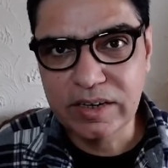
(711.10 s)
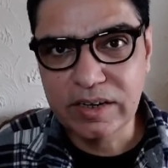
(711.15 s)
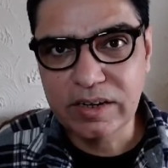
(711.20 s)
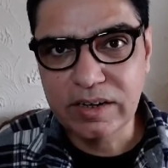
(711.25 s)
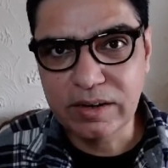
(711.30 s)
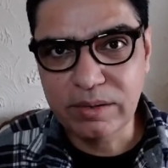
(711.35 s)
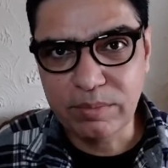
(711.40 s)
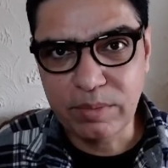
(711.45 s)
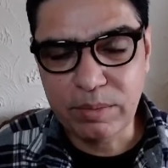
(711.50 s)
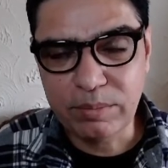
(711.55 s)

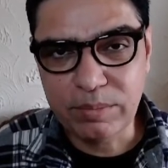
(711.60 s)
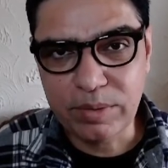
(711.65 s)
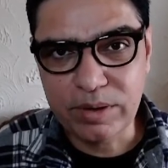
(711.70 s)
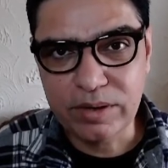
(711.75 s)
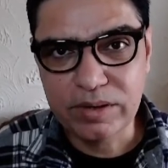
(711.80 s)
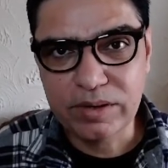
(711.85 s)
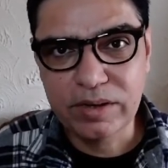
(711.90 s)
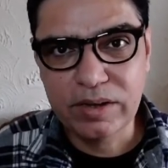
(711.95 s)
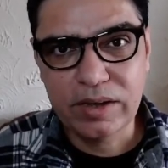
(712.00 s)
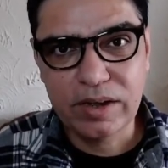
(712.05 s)
remember,
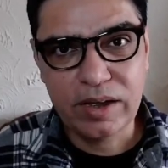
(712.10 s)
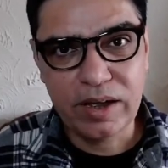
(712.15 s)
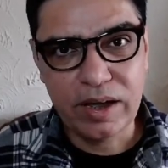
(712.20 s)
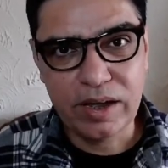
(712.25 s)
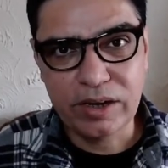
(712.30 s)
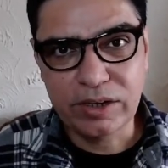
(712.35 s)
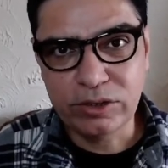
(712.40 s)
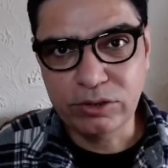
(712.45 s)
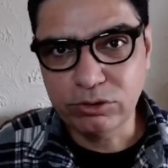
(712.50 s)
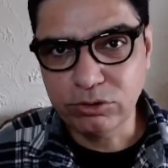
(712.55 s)

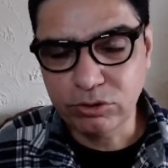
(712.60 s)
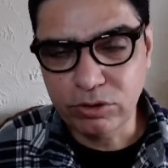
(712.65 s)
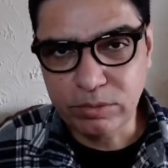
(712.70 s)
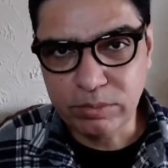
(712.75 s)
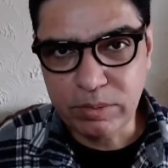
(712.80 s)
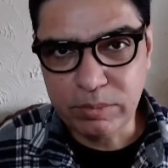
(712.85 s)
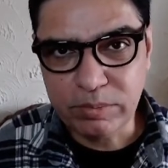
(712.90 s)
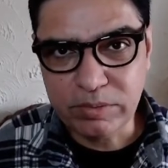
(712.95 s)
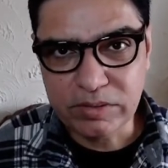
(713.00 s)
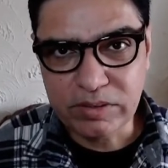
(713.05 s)
and you shouldn't
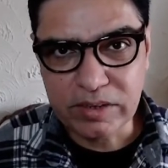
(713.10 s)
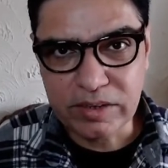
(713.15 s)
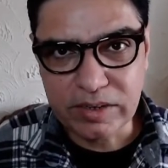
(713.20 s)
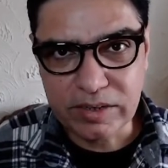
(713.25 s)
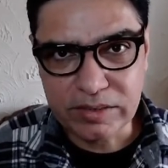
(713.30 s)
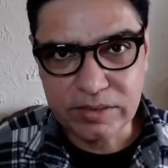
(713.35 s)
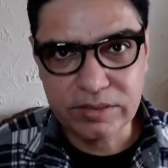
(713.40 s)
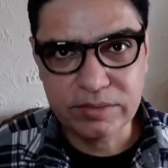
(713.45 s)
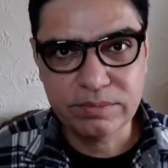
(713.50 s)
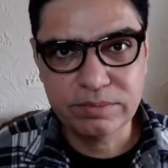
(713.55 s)
be missing
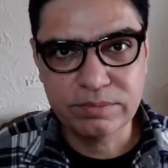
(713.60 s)
it.